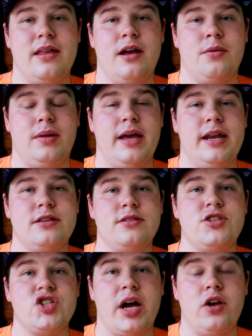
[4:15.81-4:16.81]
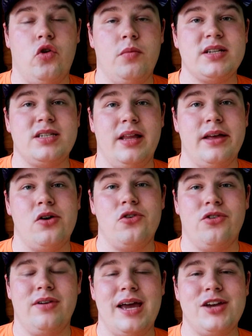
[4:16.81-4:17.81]
there relating to ginormous Lego
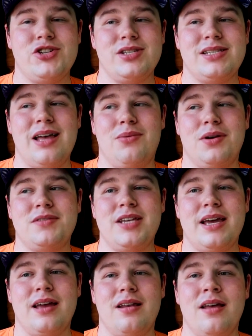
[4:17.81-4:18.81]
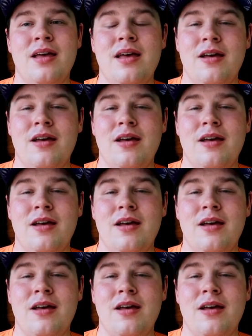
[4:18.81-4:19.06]
creations that would have taken